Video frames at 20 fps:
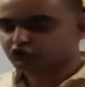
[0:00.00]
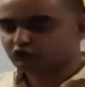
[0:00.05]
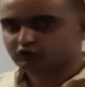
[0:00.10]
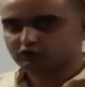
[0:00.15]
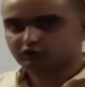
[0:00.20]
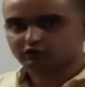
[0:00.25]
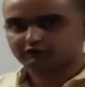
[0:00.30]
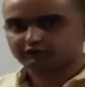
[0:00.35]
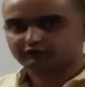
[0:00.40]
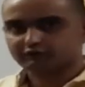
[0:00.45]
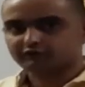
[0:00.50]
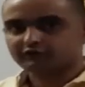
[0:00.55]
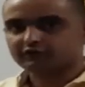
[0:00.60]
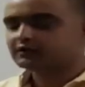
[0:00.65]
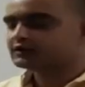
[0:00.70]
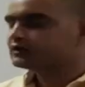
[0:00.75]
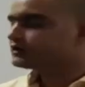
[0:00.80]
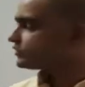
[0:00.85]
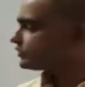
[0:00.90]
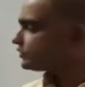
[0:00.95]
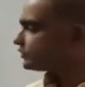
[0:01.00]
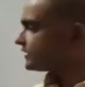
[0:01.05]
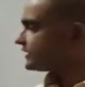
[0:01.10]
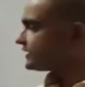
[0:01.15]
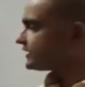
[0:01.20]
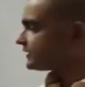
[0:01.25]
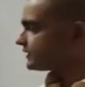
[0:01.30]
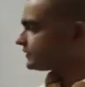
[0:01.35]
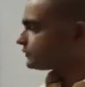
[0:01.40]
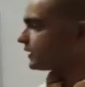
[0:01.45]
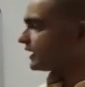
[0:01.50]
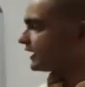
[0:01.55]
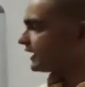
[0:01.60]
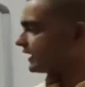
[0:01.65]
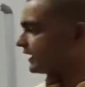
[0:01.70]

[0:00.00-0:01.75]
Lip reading: of. So this is one